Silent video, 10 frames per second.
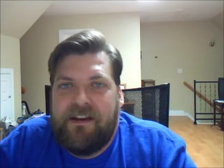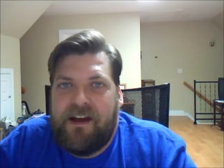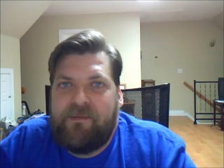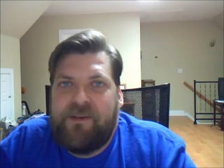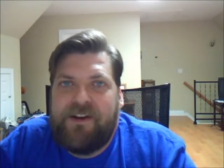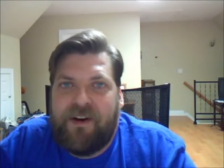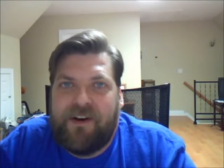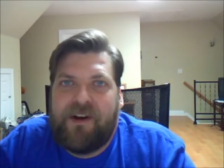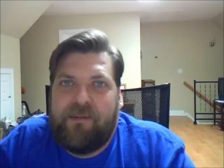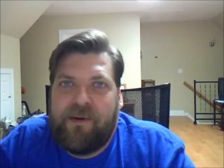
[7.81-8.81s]
I'm Deke
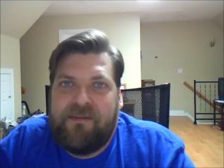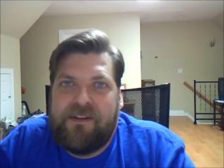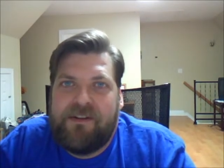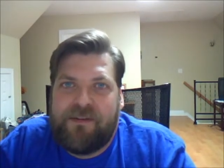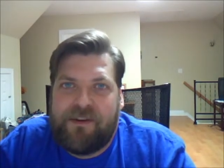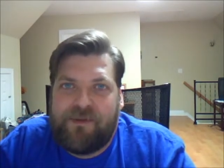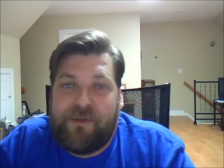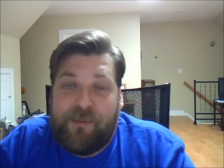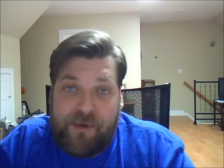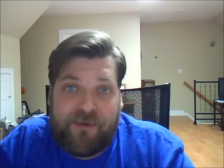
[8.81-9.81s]
Arndt. I'm one of the instructors.
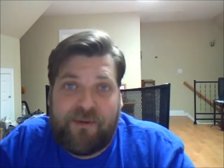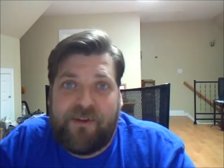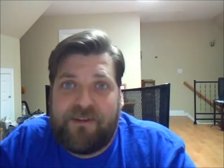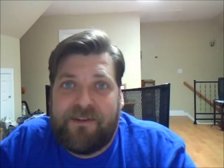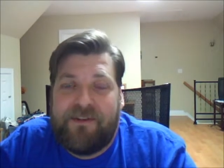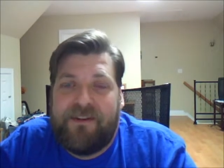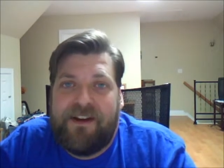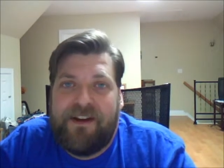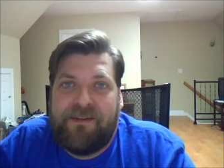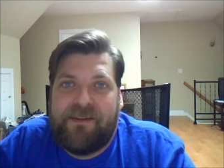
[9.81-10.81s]
I'm your instructor
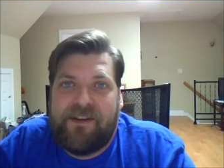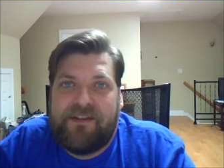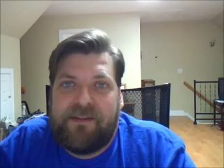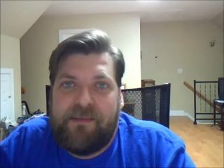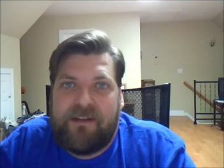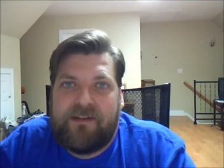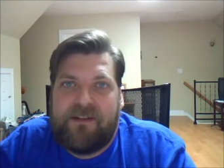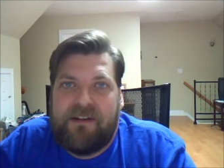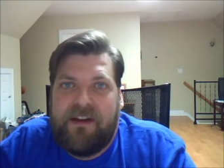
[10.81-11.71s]
for this semester.